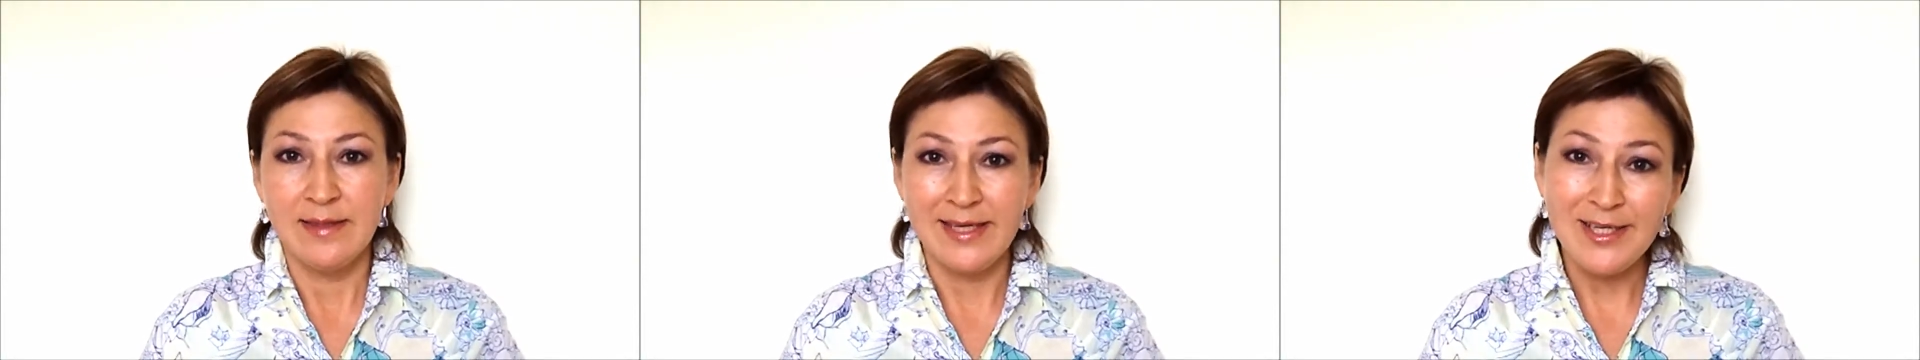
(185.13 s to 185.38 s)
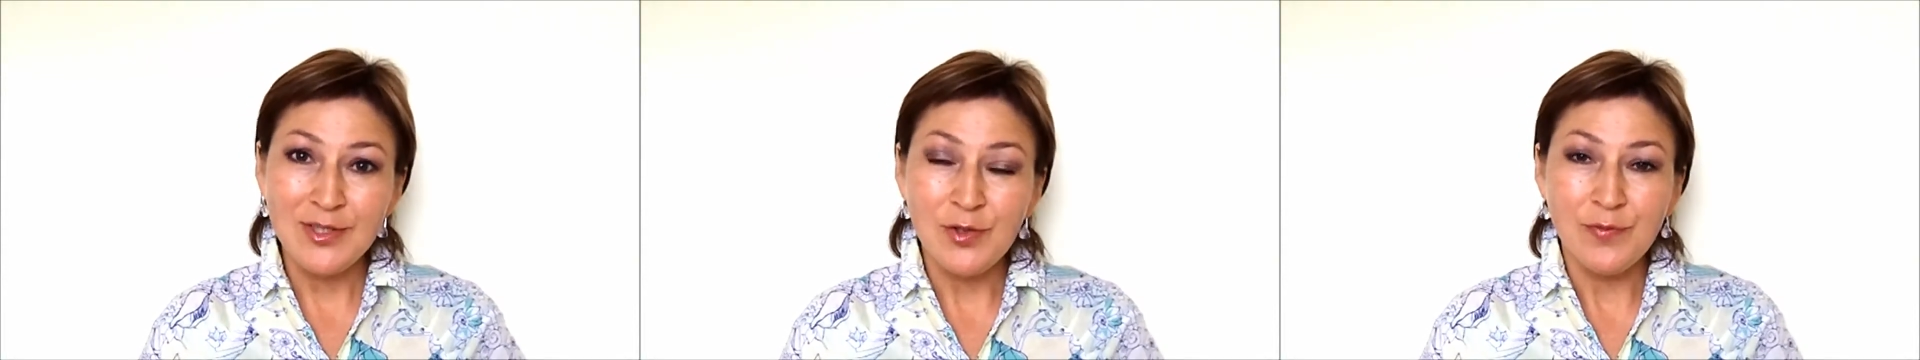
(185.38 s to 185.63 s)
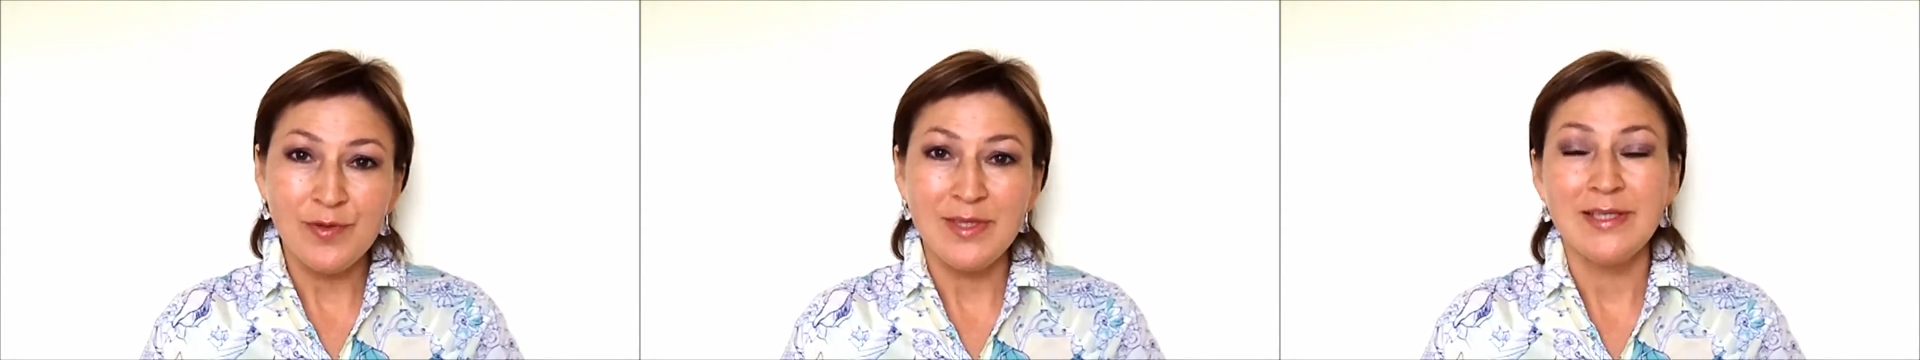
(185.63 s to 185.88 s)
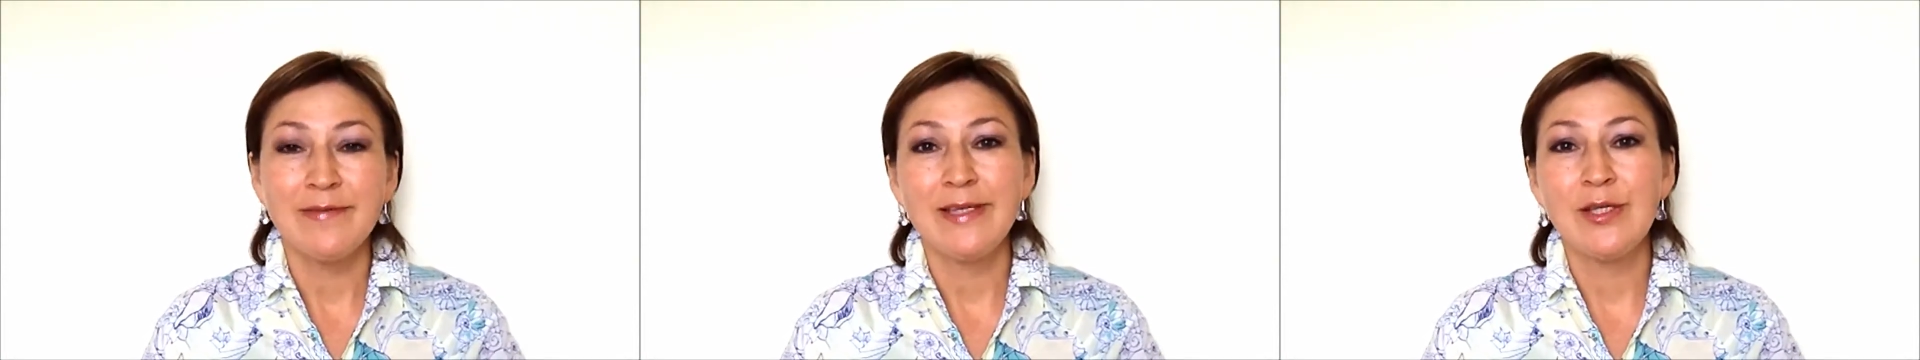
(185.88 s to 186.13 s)
That is all for
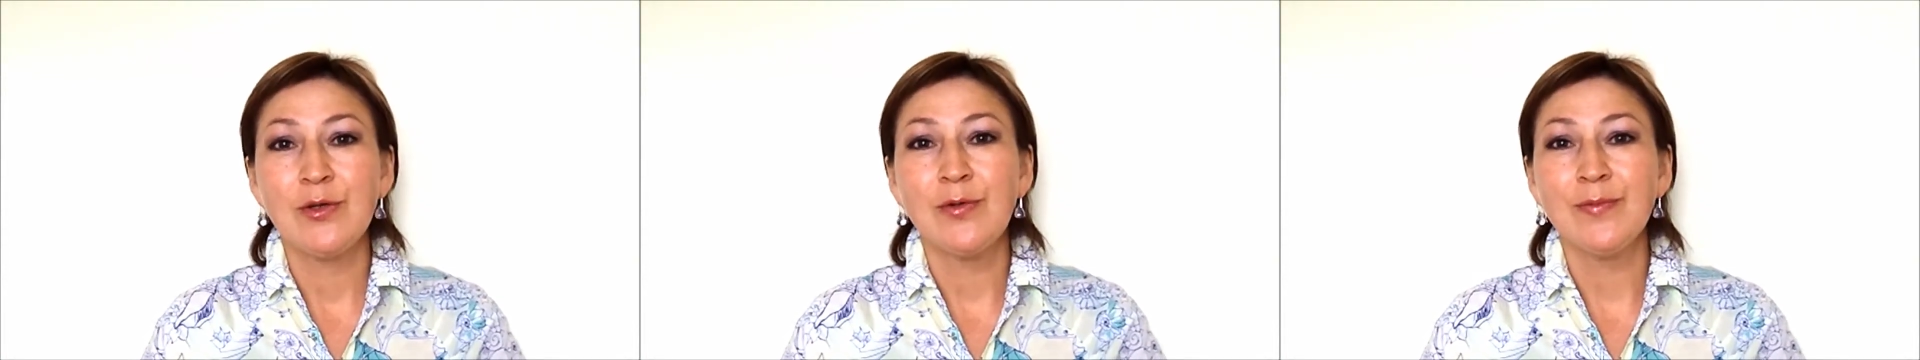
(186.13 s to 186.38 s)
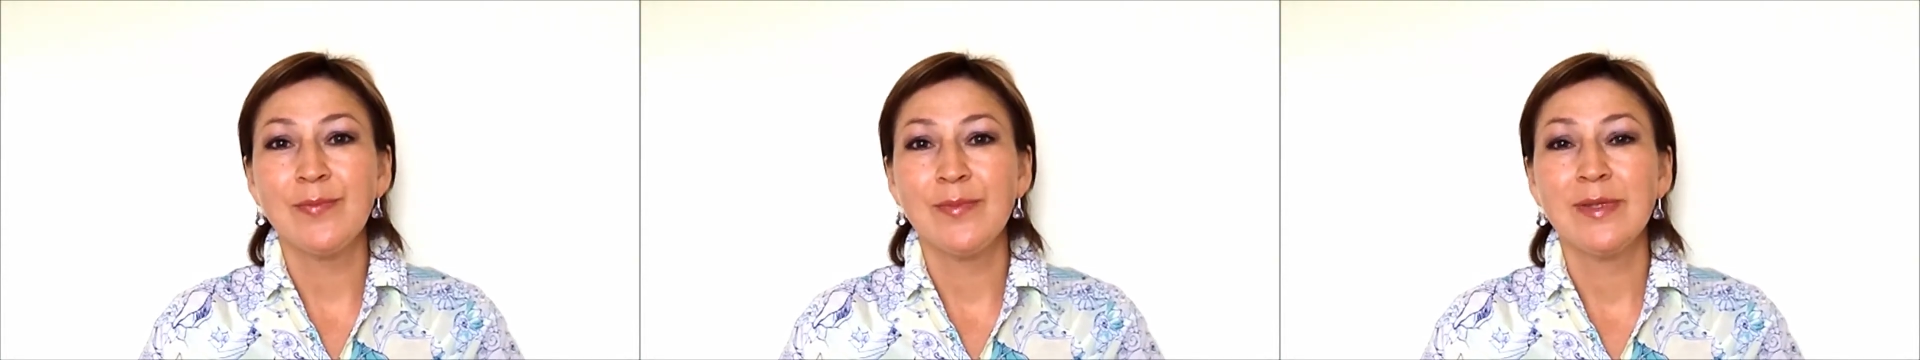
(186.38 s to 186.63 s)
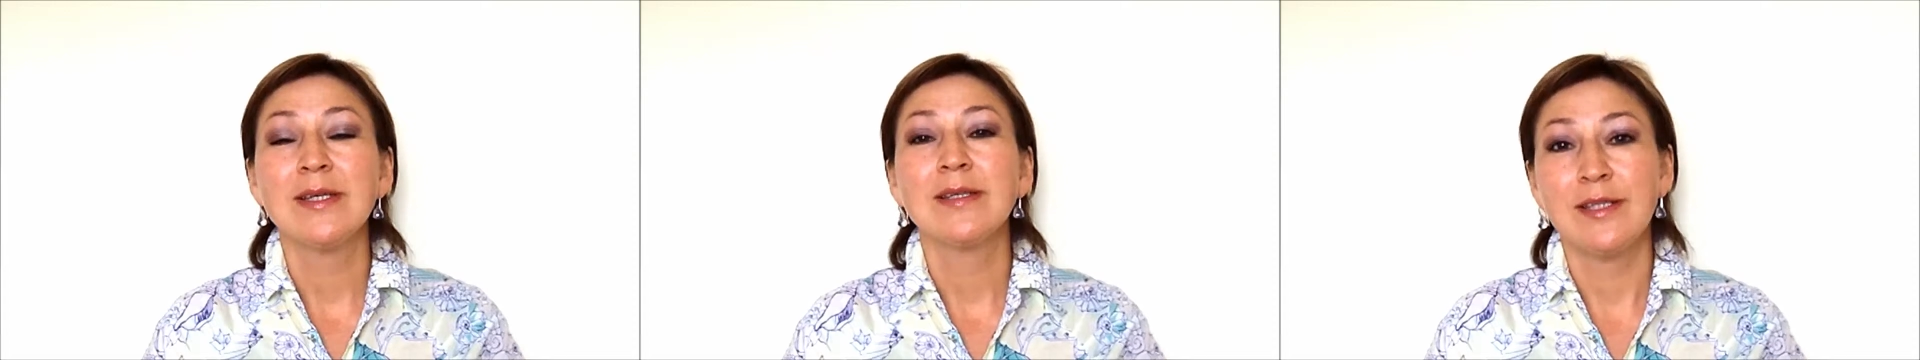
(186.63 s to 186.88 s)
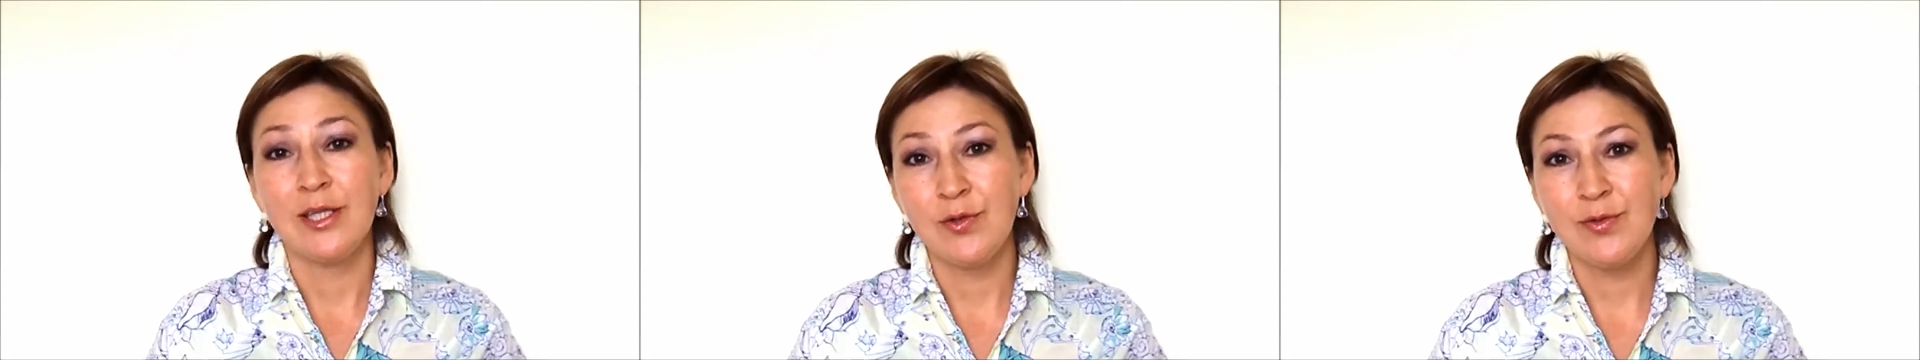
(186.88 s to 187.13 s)
this video.
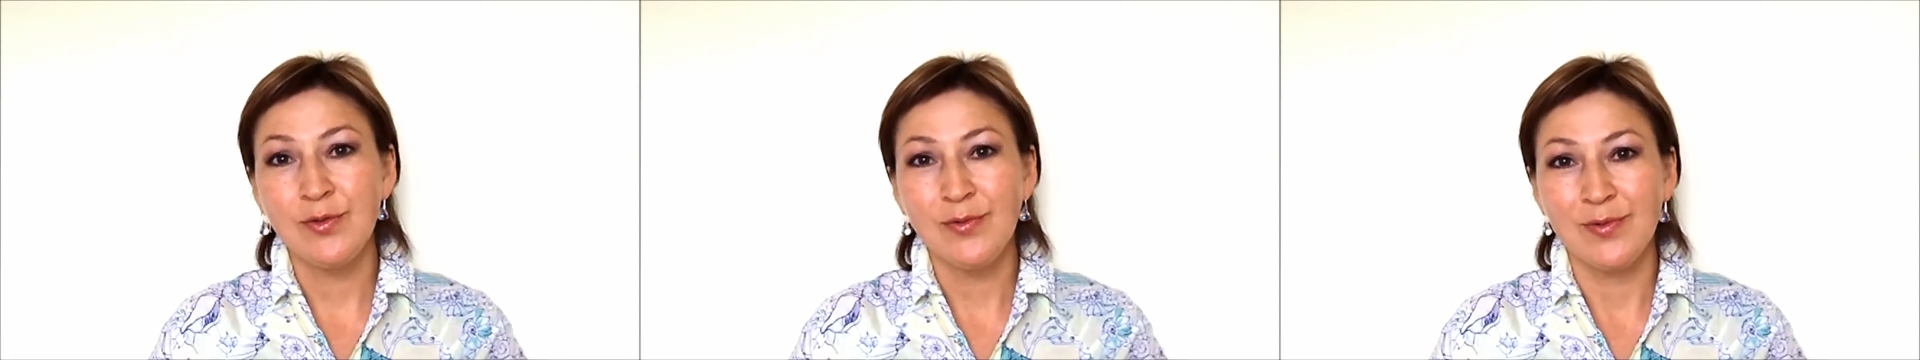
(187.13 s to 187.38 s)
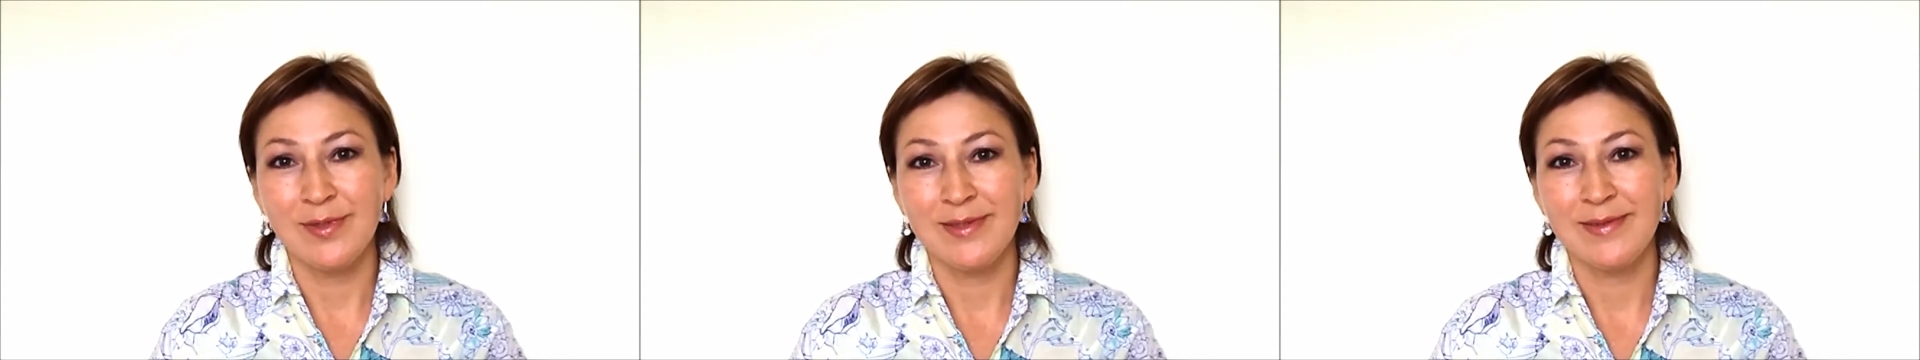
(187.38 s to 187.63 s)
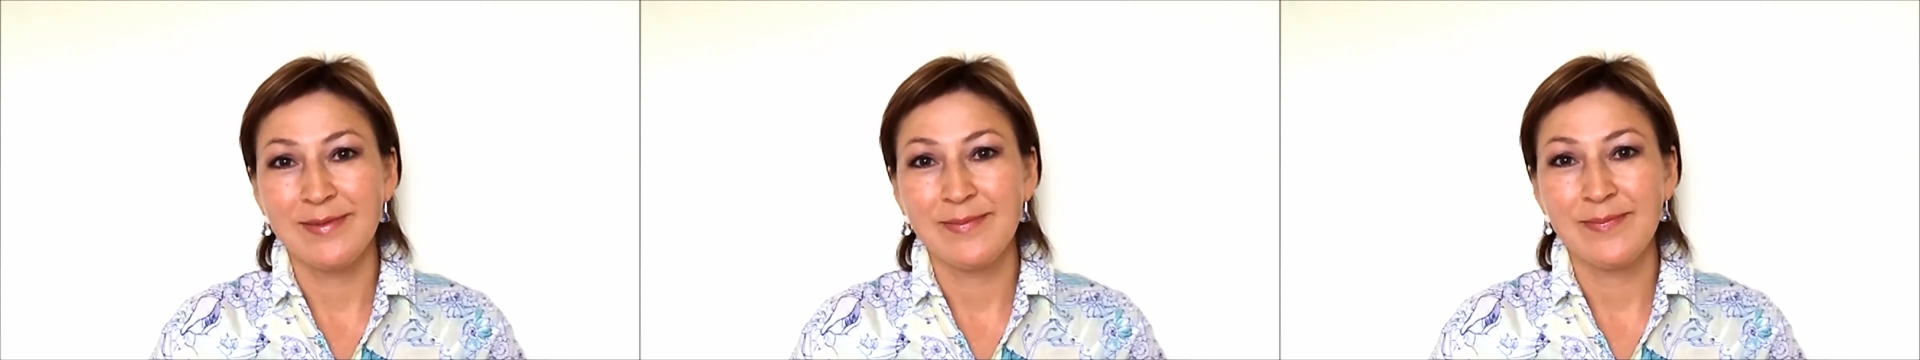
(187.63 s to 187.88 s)
See you soon.